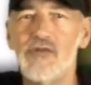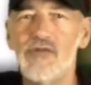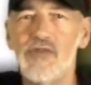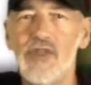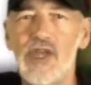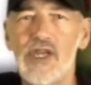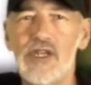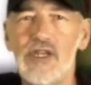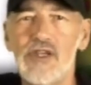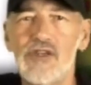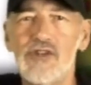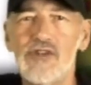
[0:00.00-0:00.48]

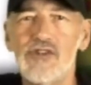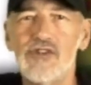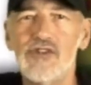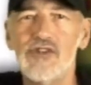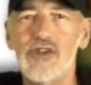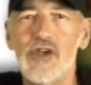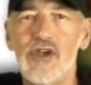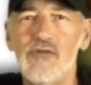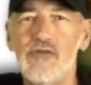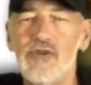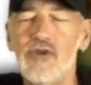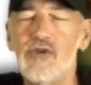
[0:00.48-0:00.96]
That is
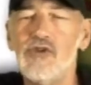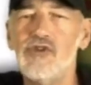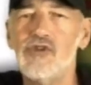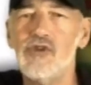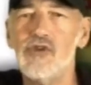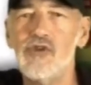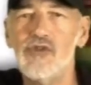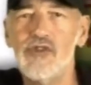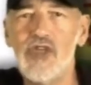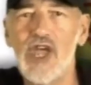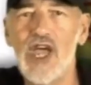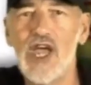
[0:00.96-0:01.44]
a
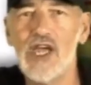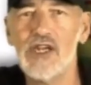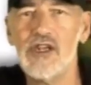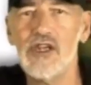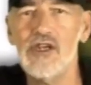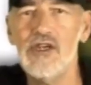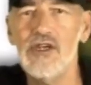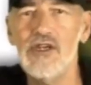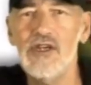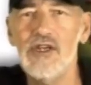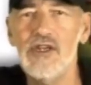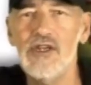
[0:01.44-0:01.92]
future that
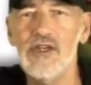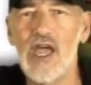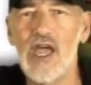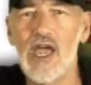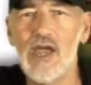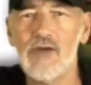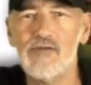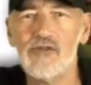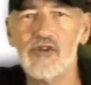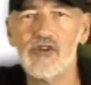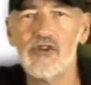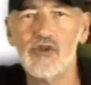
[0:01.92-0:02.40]

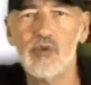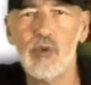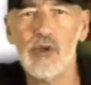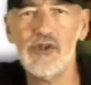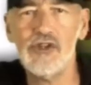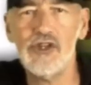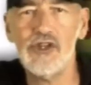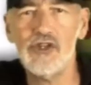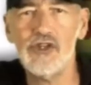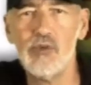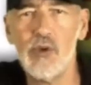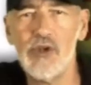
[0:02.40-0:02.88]
after
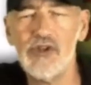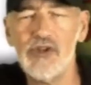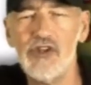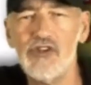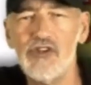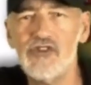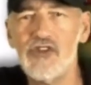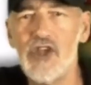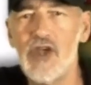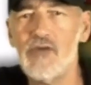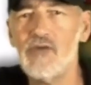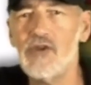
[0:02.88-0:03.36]

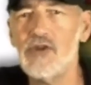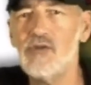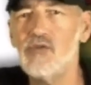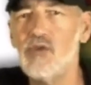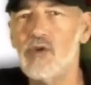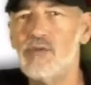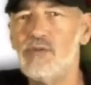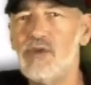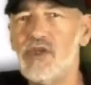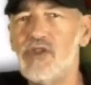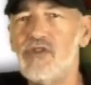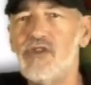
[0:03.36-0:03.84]
2027
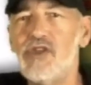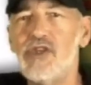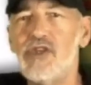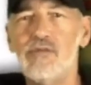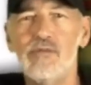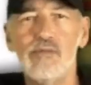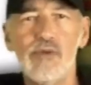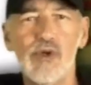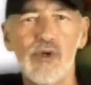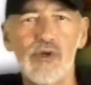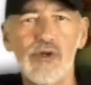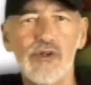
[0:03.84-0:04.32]
will be the
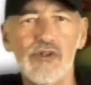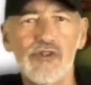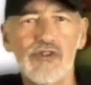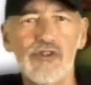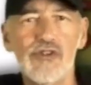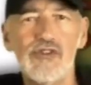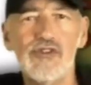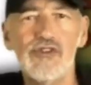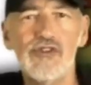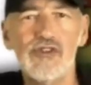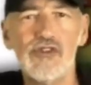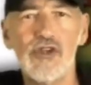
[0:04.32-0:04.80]

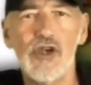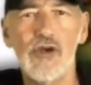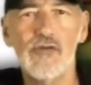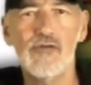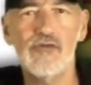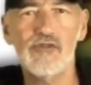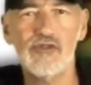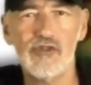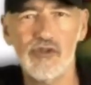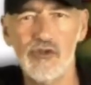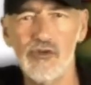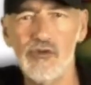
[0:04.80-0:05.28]
emergence
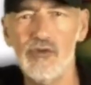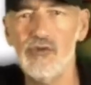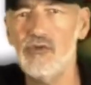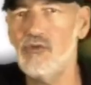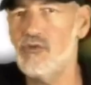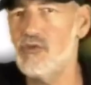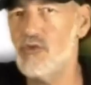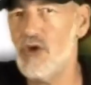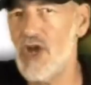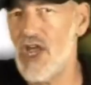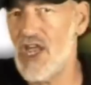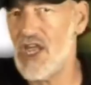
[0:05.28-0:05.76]
of
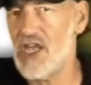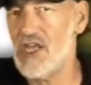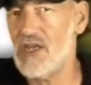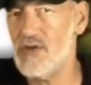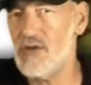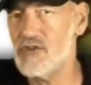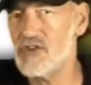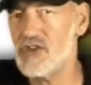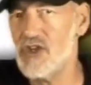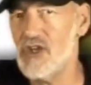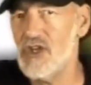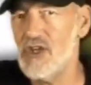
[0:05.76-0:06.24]
true
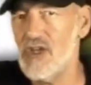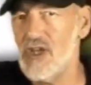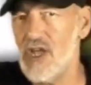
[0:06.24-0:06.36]
rays,